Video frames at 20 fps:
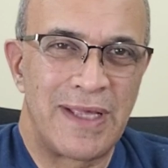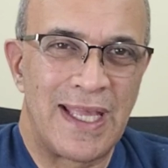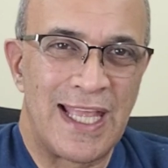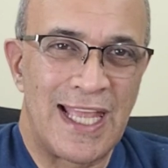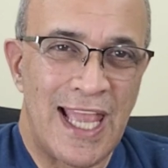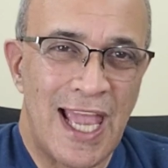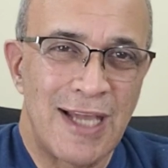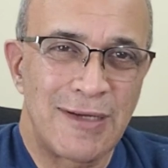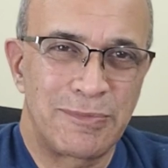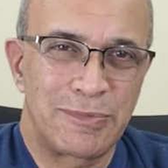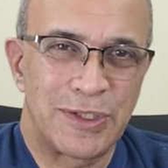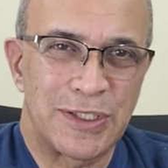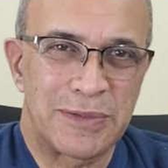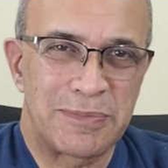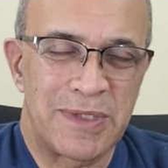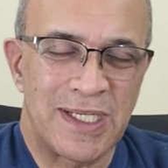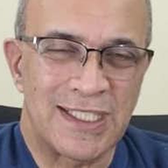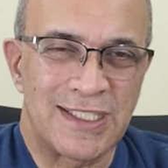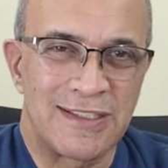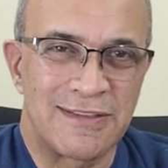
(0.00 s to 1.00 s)
AI
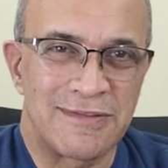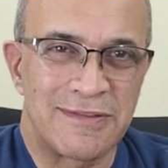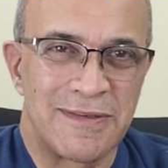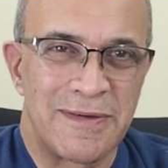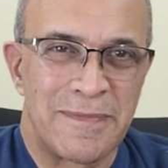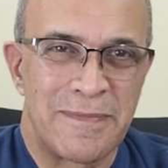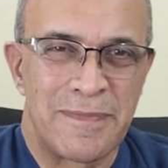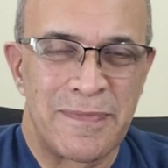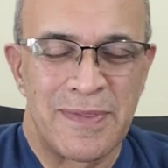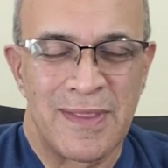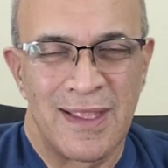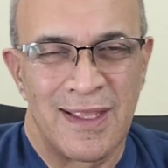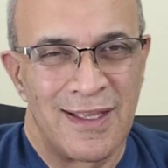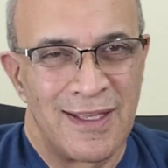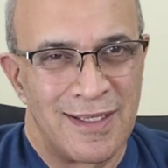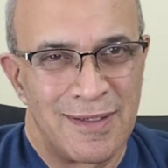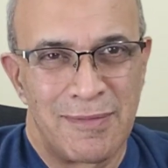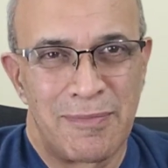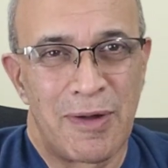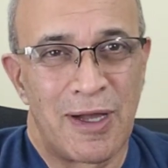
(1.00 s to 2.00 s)
perspective
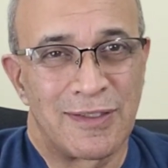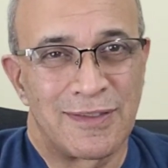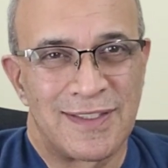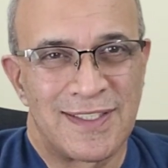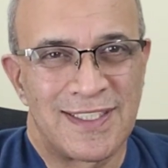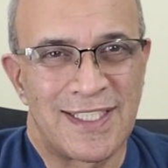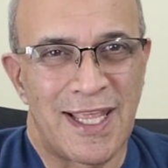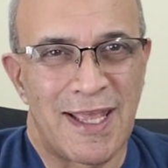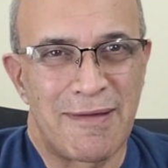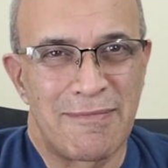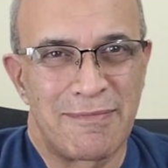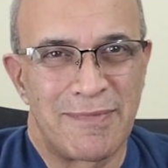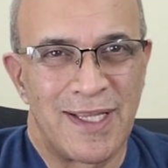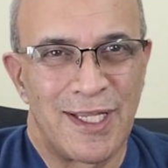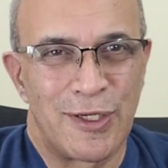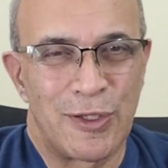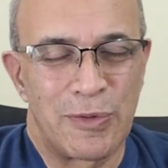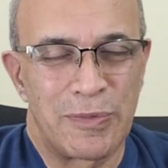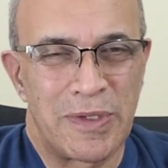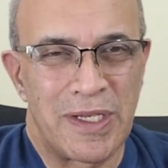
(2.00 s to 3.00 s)
about Sam
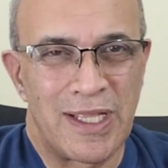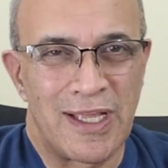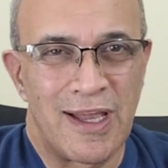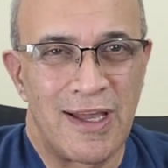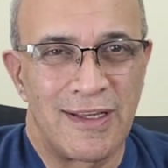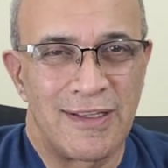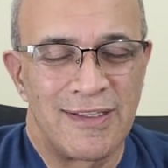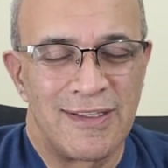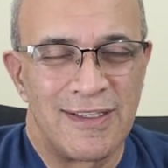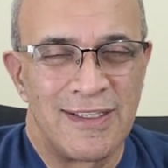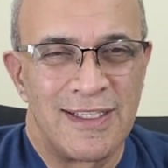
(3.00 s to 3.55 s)
and OpenAI.